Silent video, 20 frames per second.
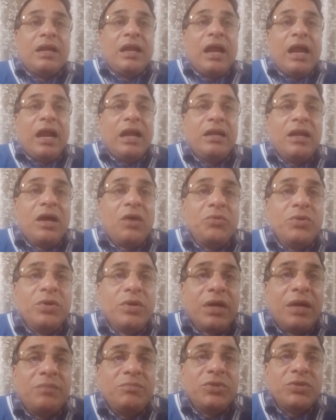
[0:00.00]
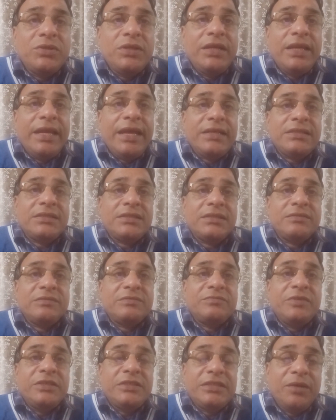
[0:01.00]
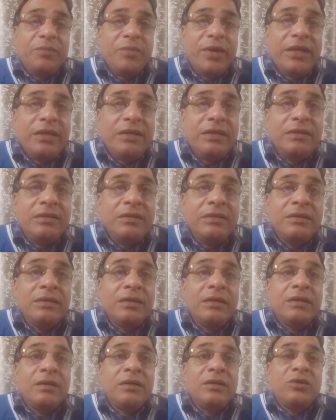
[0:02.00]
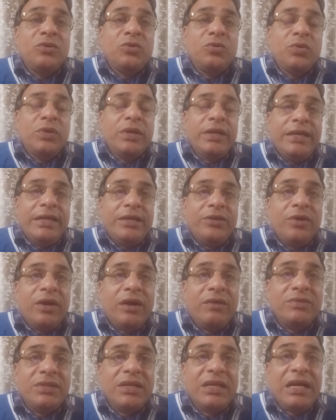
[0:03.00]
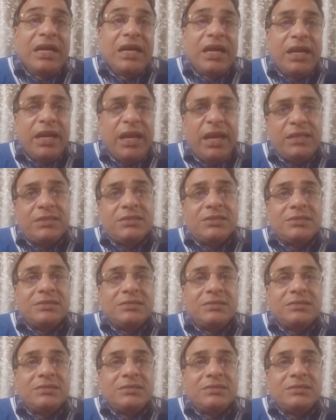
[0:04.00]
And now you come to the next fisherman. You need to have the courage